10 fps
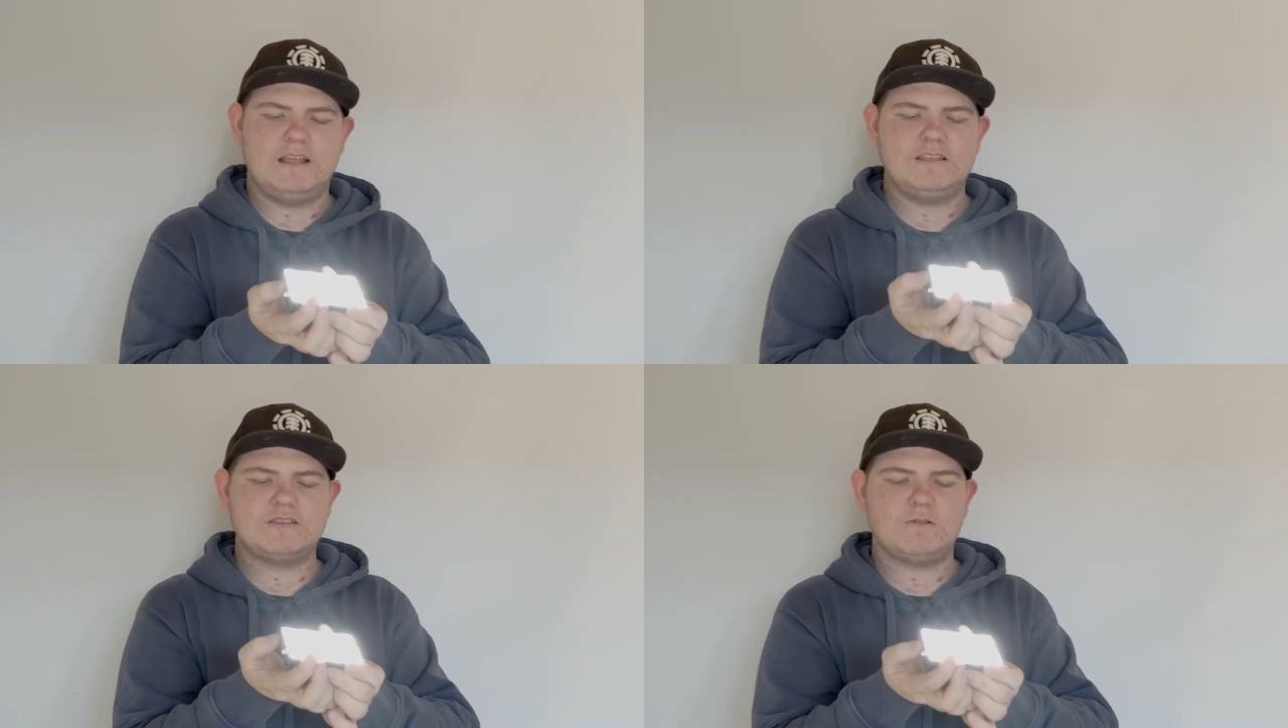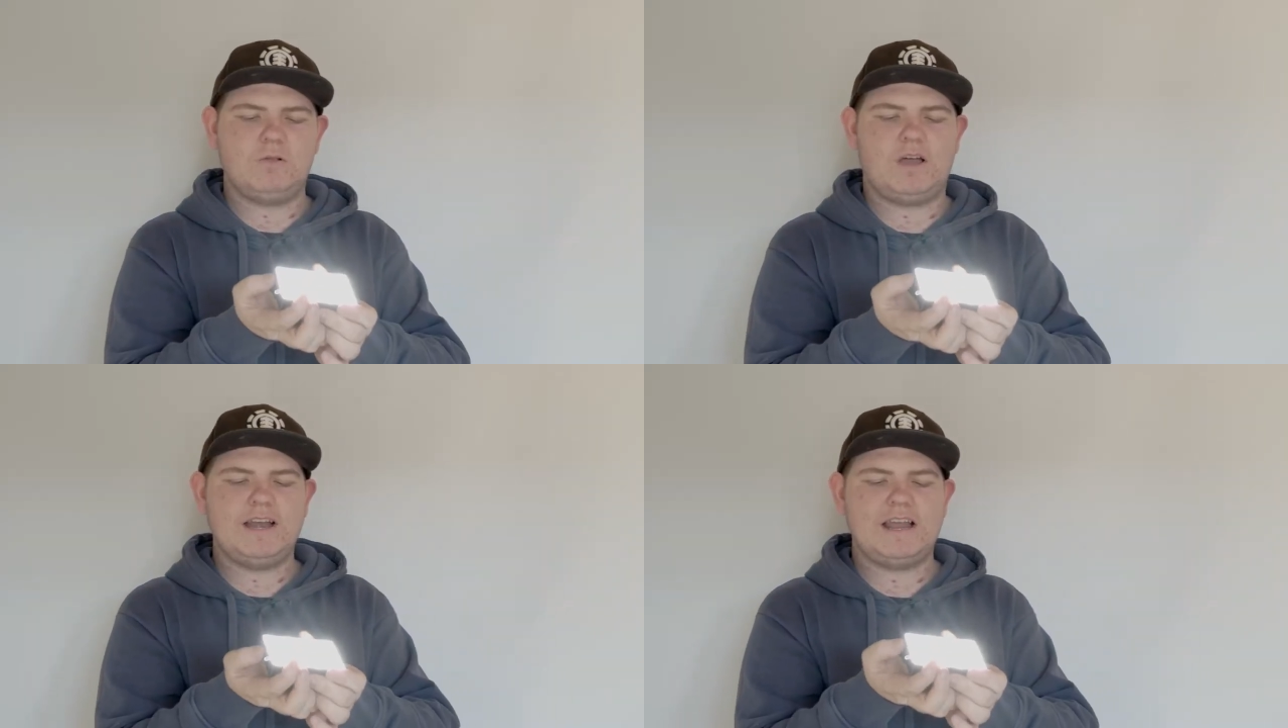This
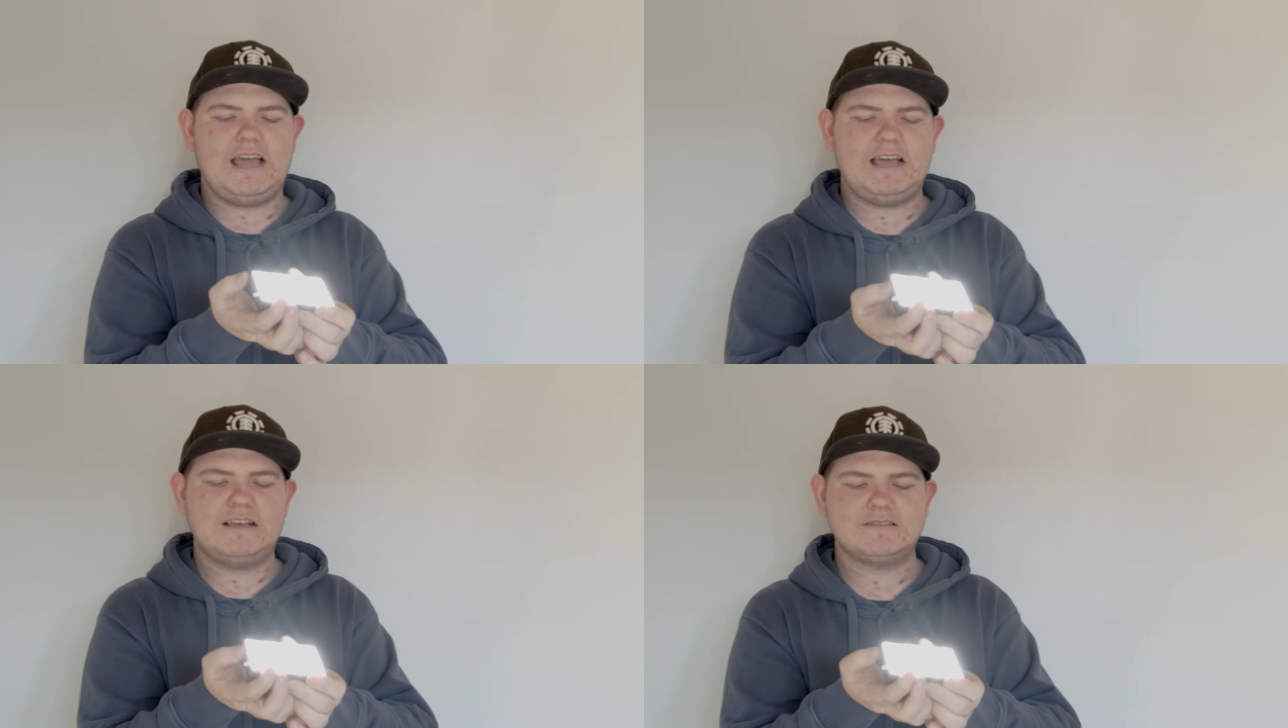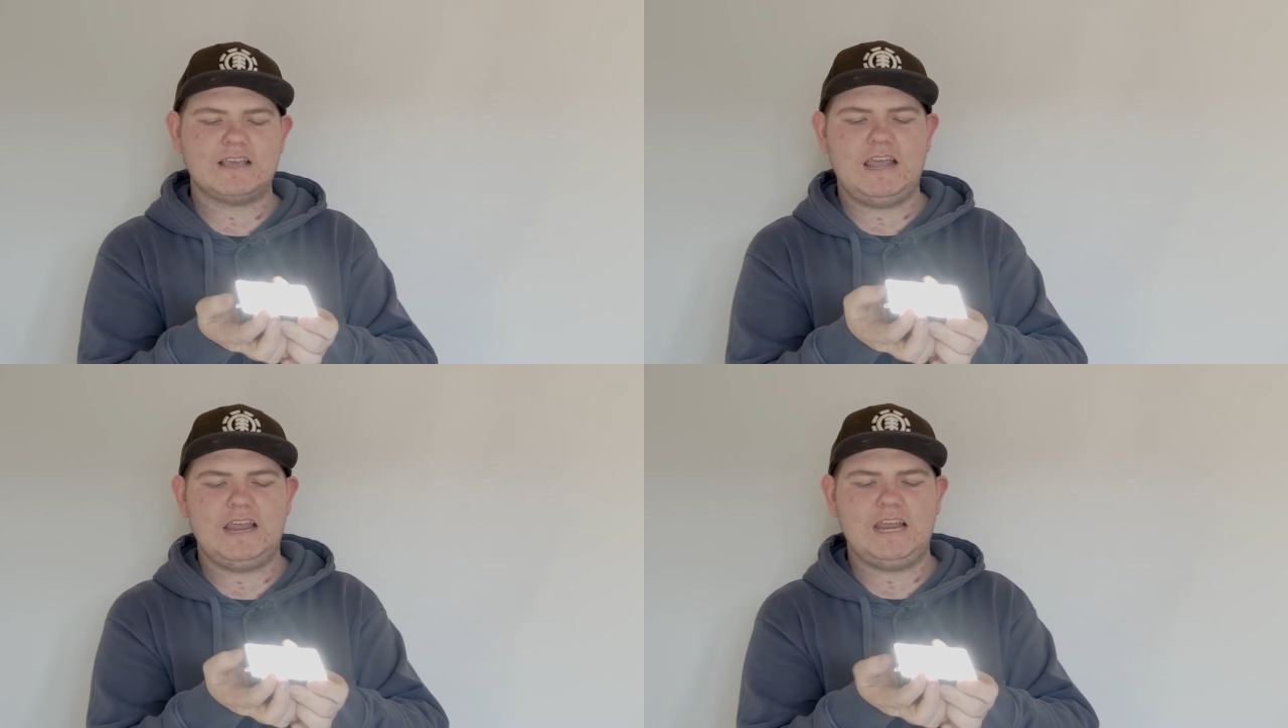light has
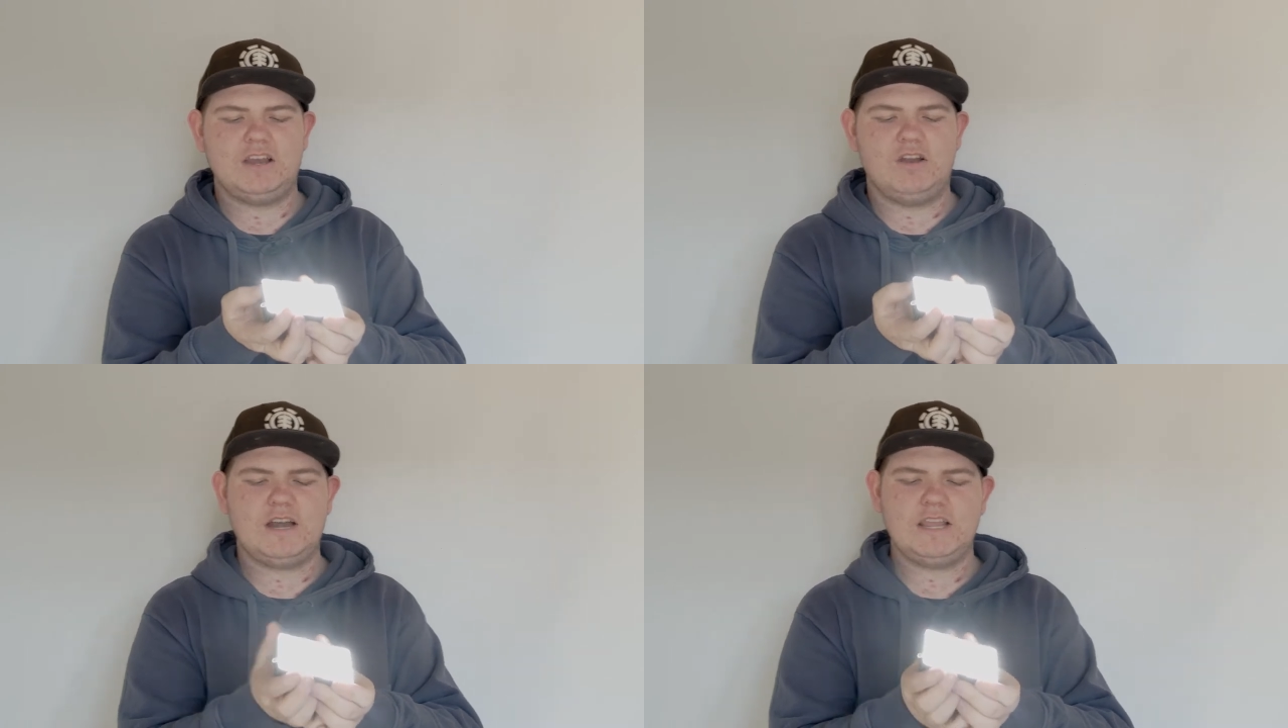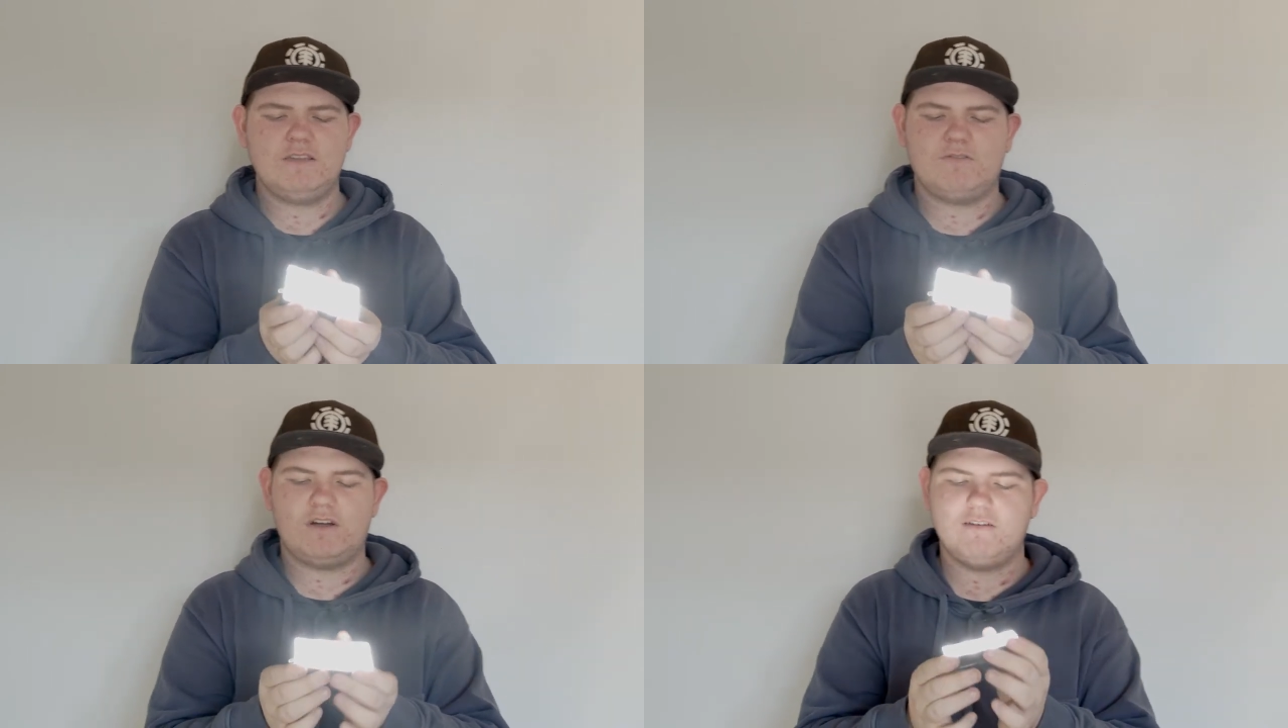a
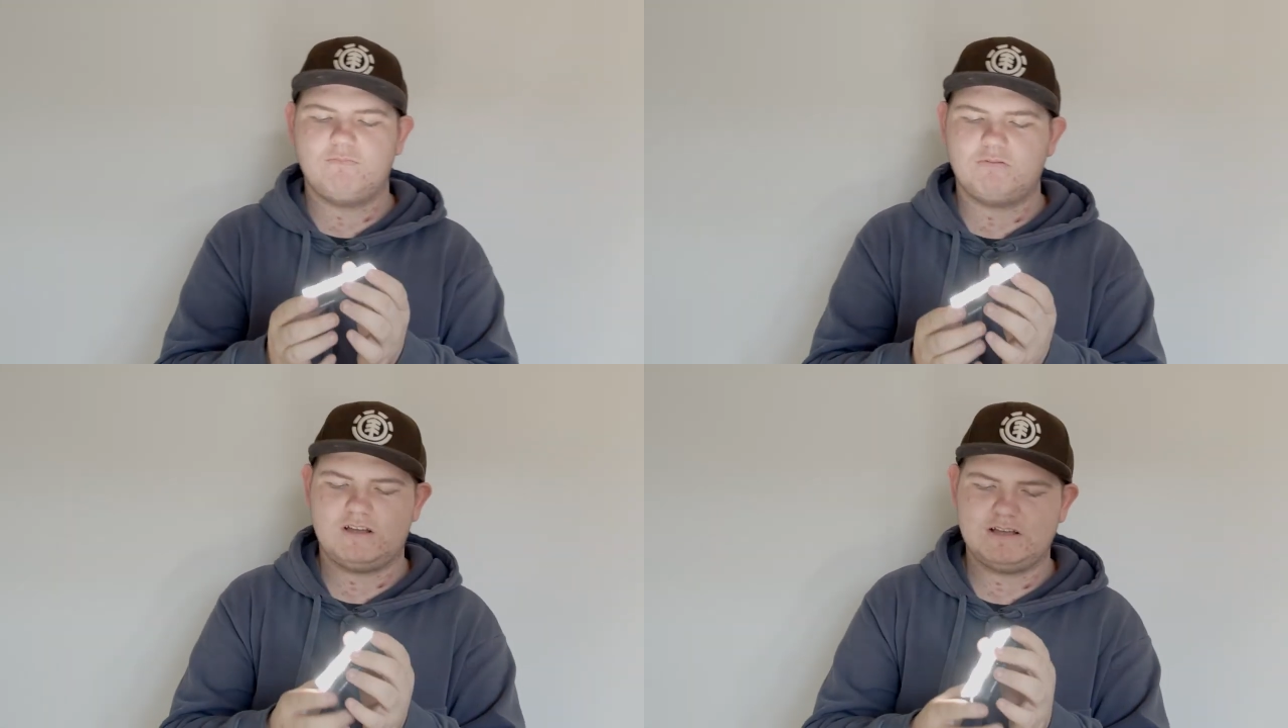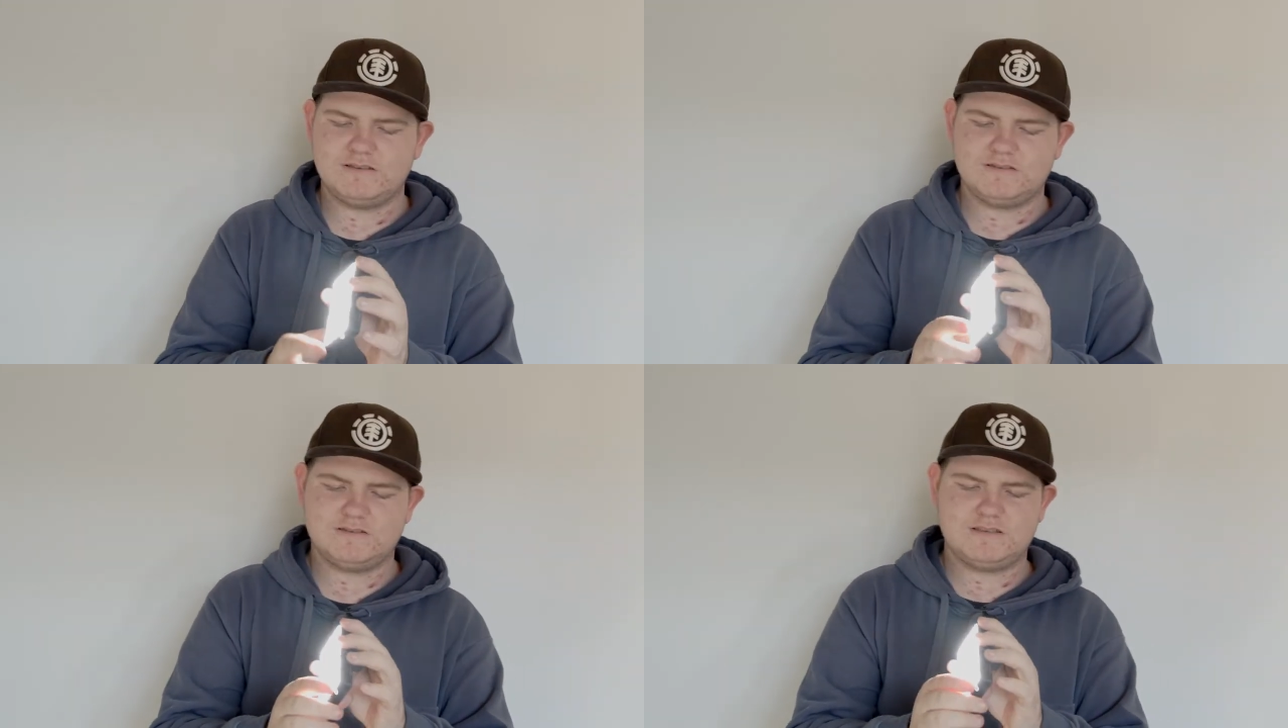95
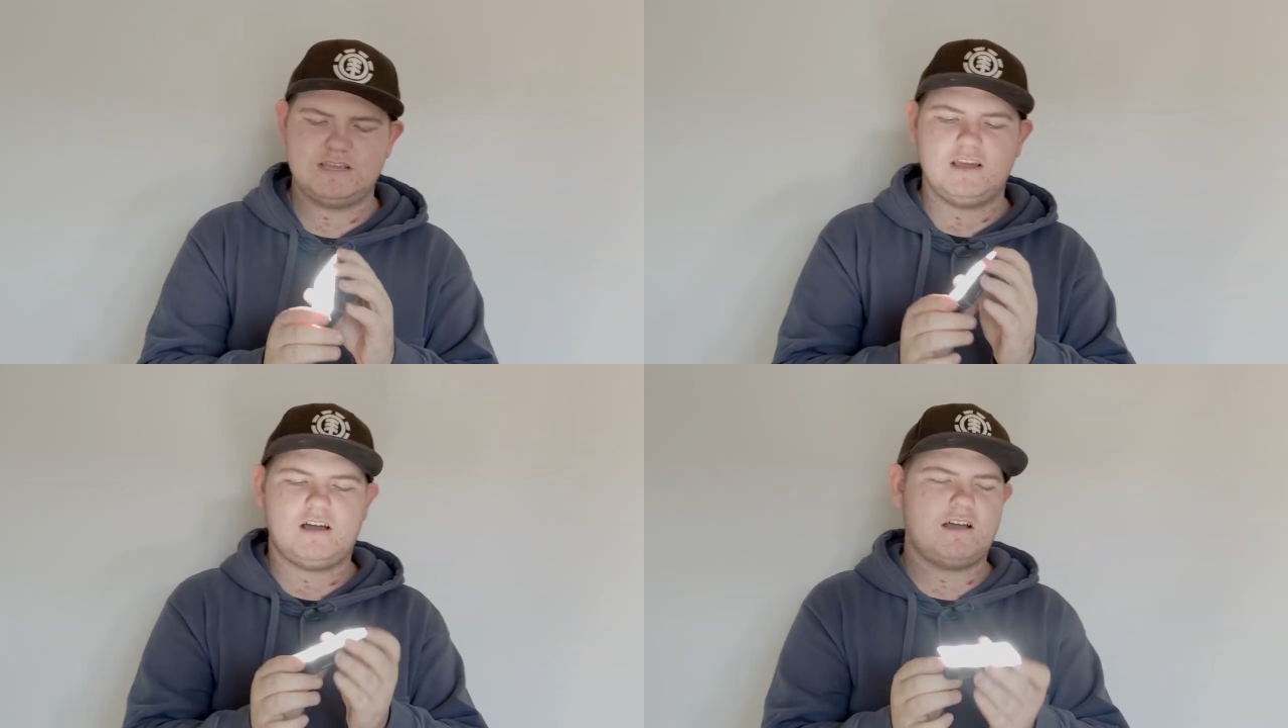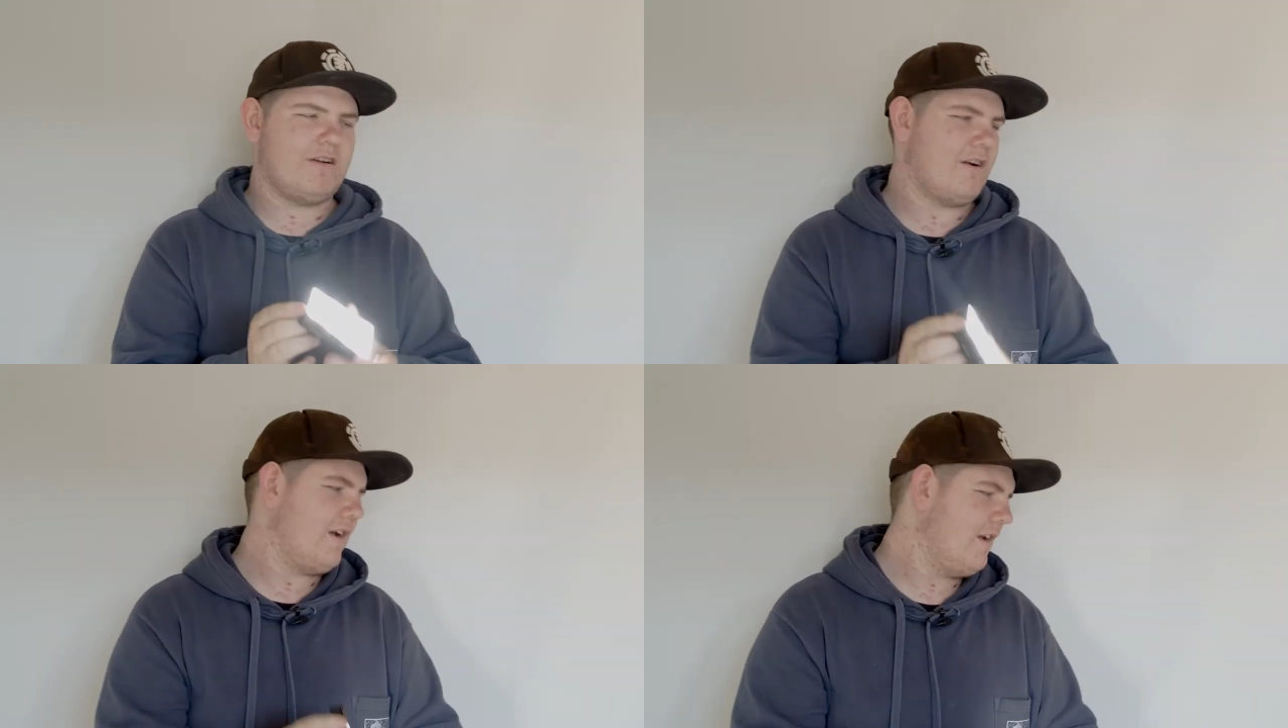plus
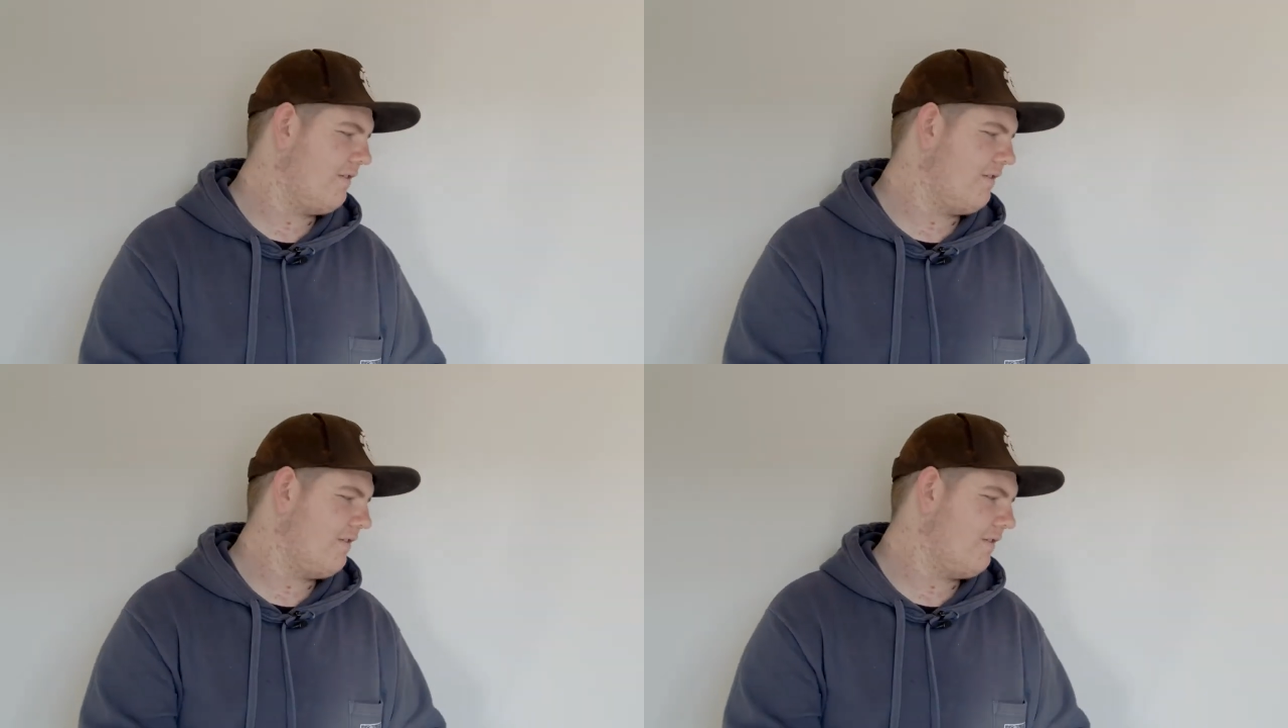CRI